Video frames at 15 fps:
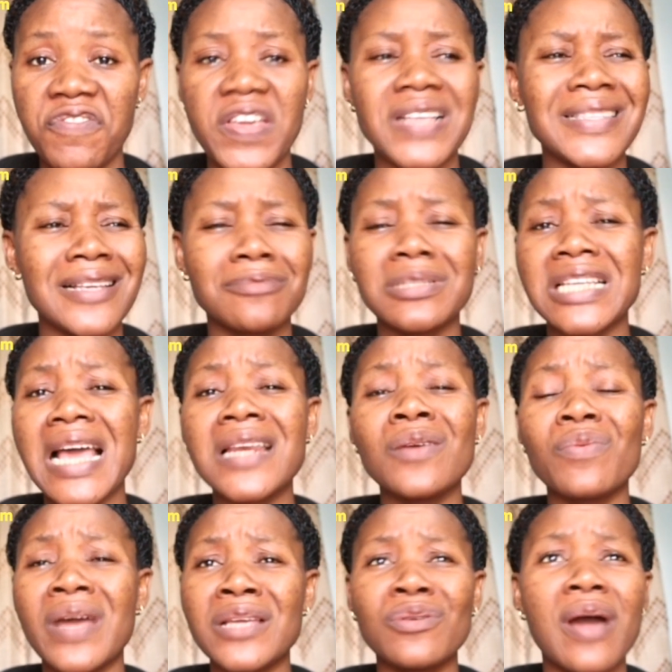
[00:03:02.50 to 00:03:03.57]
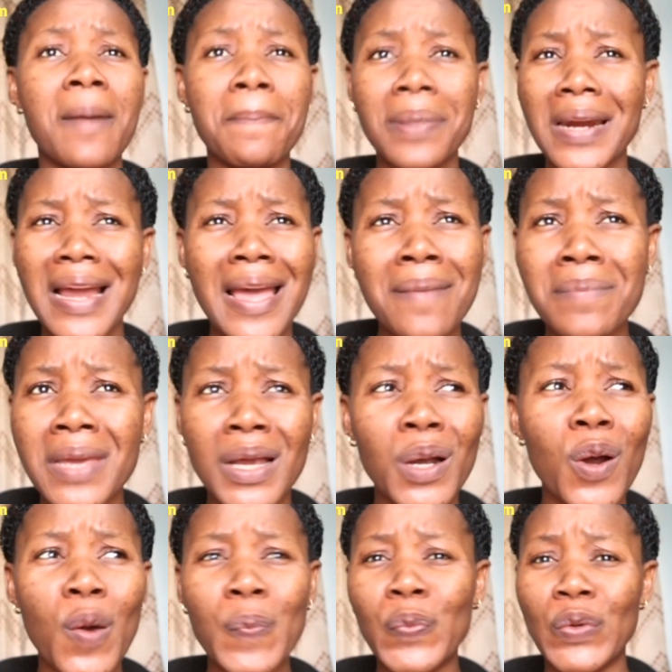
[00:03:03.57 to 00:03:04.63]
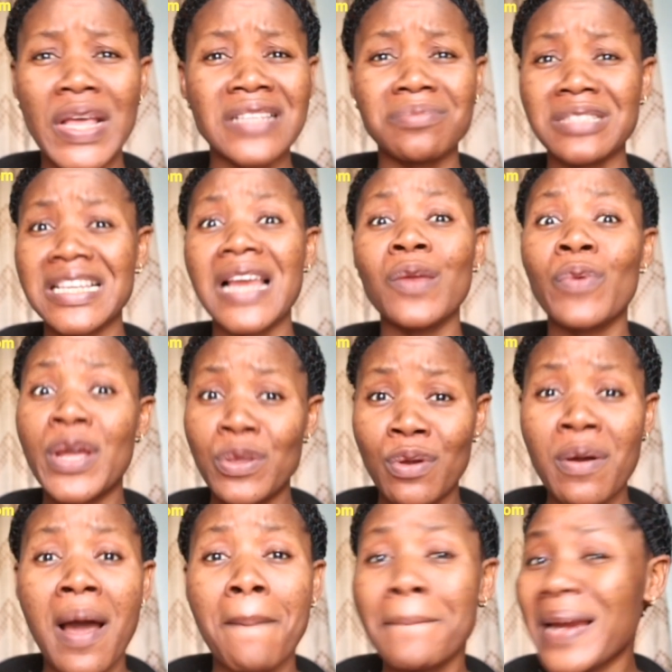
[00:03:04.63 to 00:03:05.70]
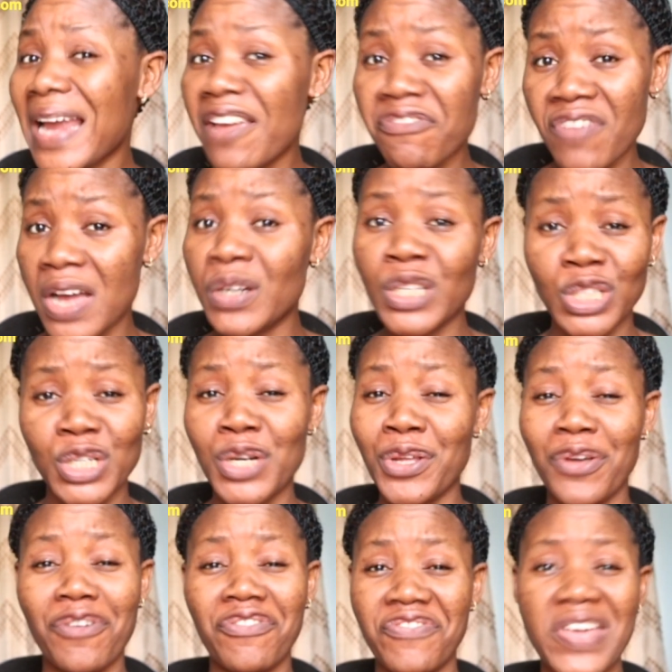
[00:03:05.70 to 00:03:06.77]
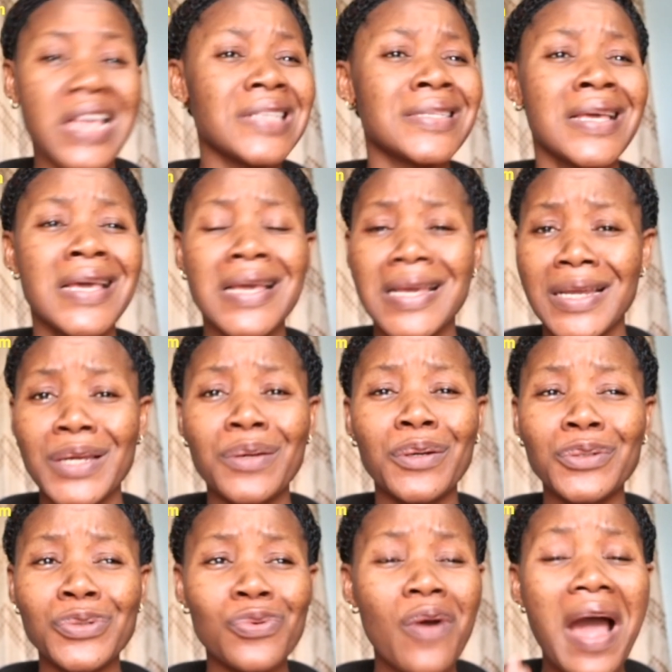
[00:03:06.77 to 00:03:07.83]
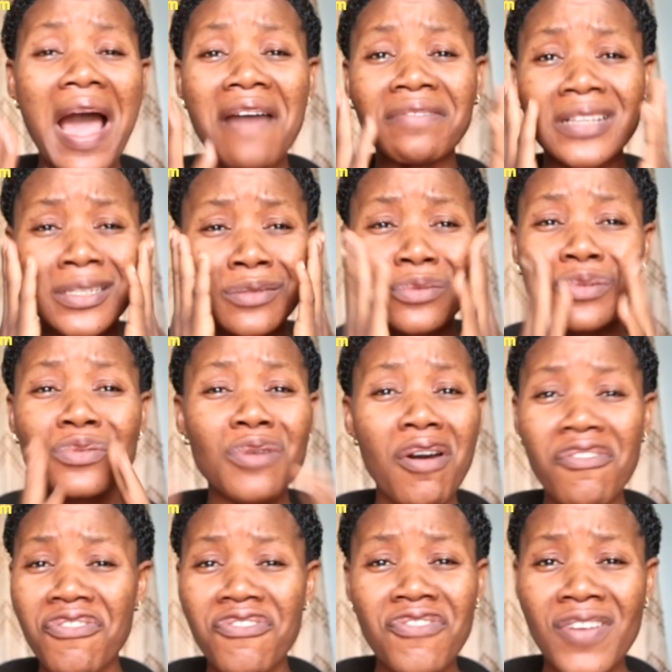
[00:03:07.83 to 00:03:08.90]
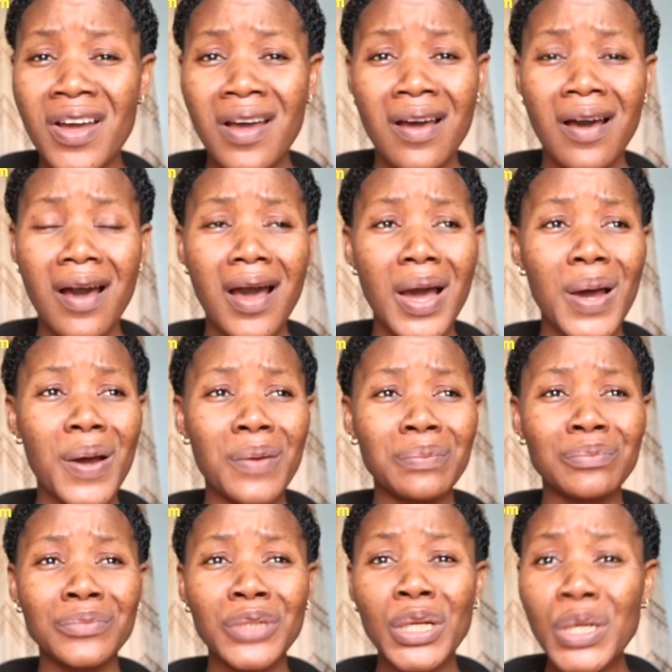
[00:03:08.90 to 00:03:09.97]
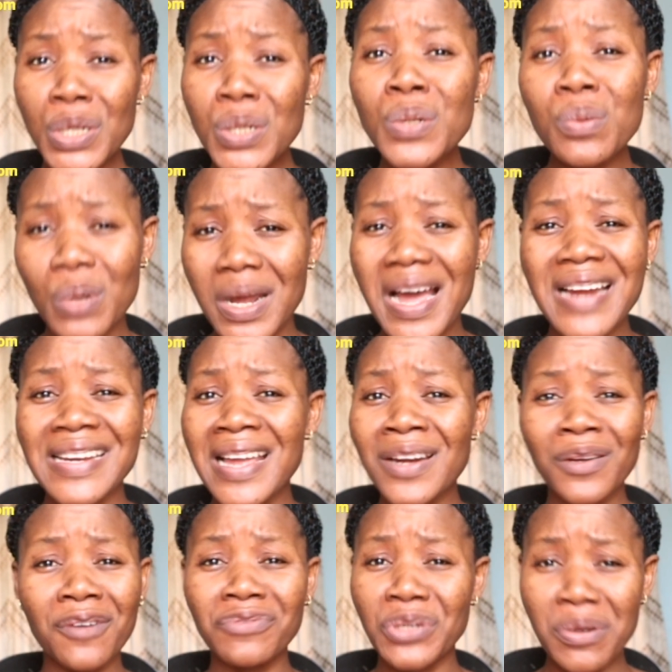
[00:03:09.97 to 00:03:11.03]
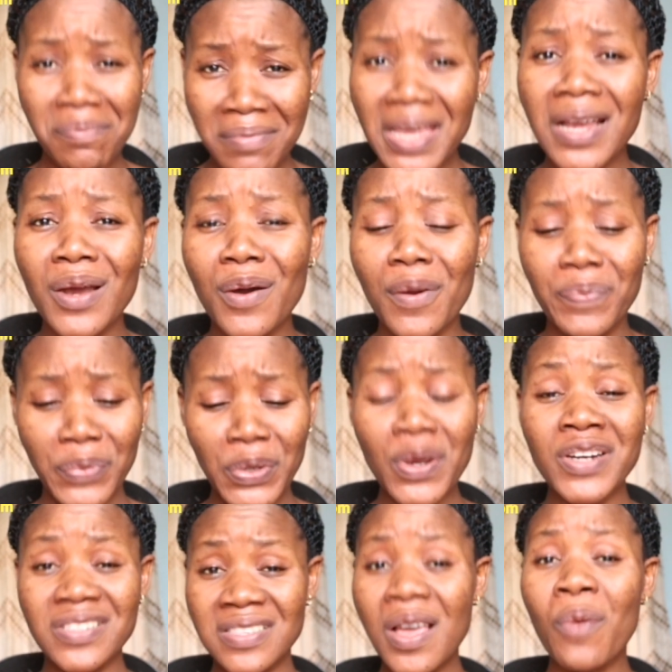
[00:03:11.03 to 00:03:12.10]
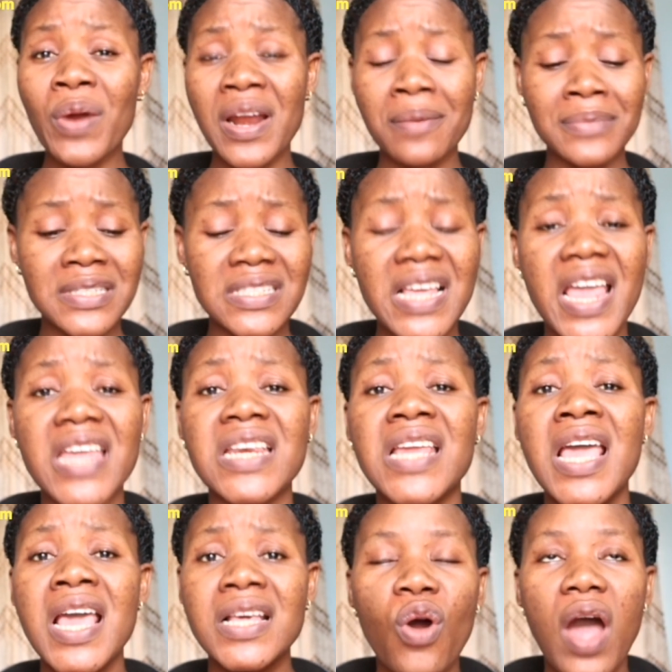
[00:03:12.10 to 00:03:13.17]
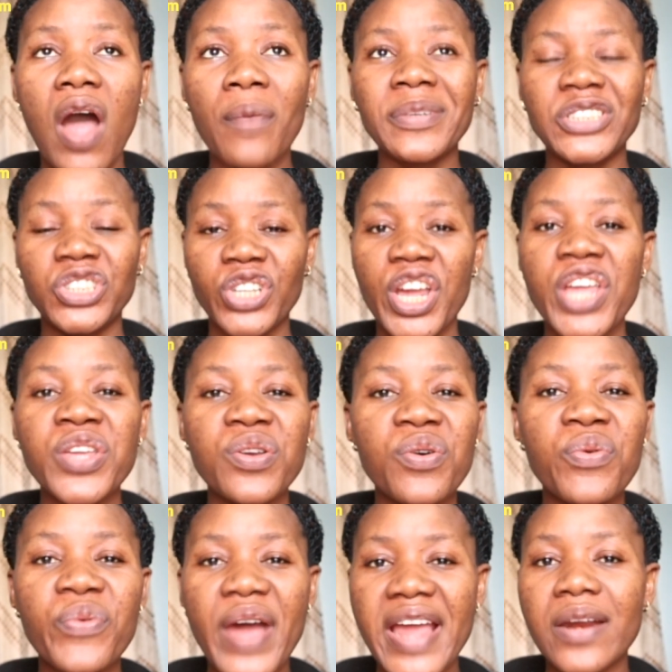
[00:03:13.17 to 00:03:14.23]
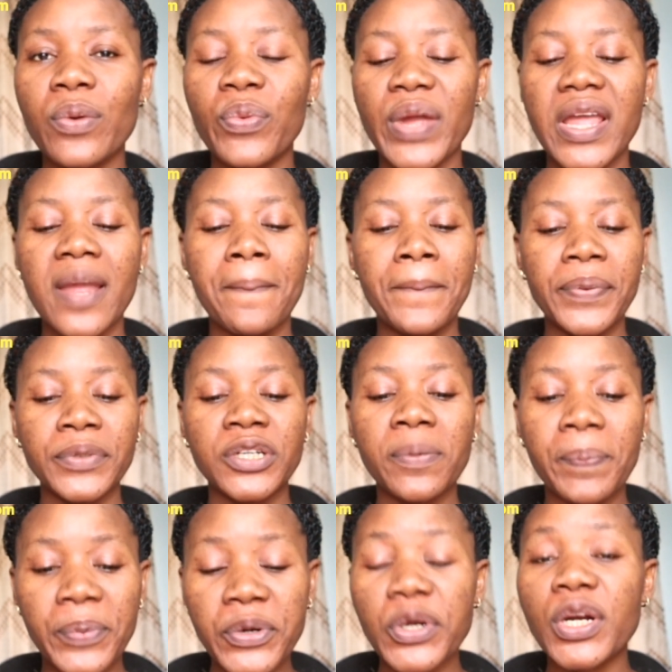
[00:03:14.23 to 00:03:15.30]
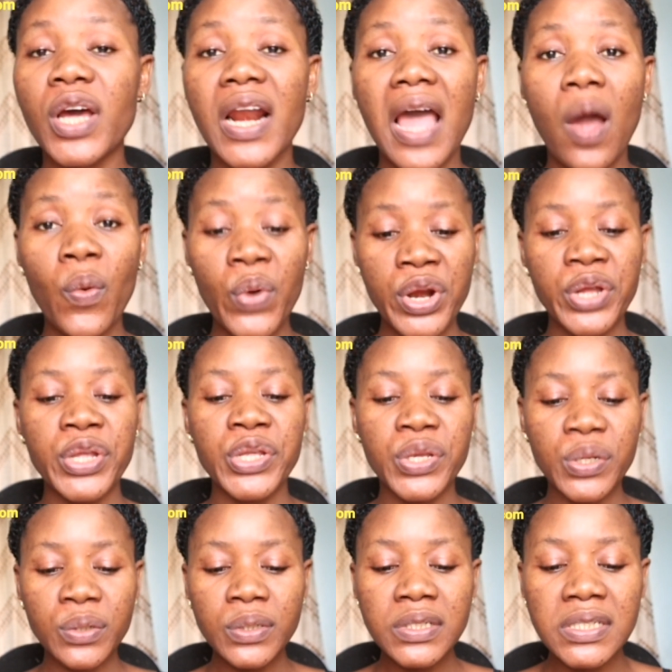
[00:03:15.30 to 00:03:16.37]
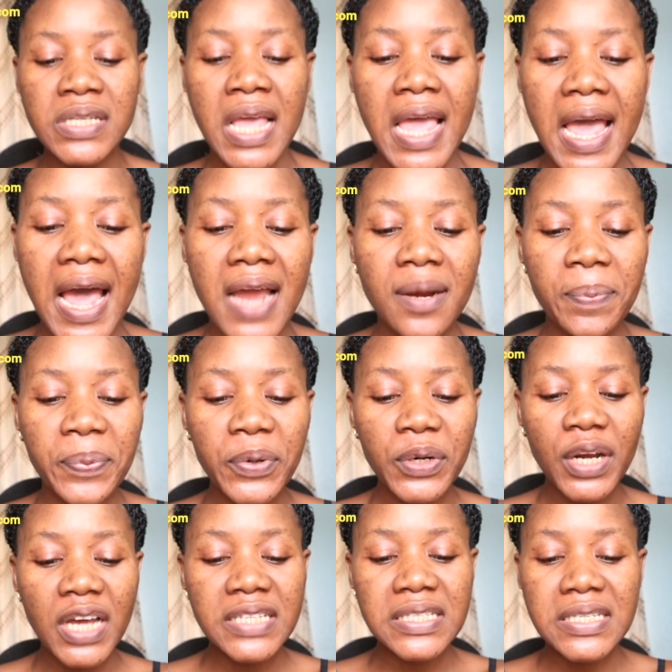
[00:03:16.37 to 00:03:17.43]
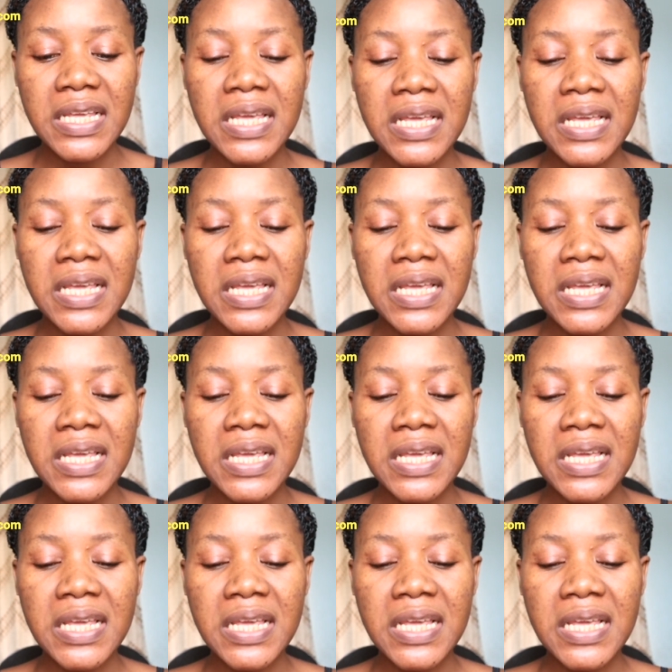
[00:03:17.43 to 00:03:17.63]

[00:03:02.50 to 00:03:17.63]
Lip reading: face, especially when you apply makeup, especially when you apply foundation on your face. You know, you have this rough look at the end of your makeup. You understand what I'm saying? So I'll be showing you right away the product I want to use, and the product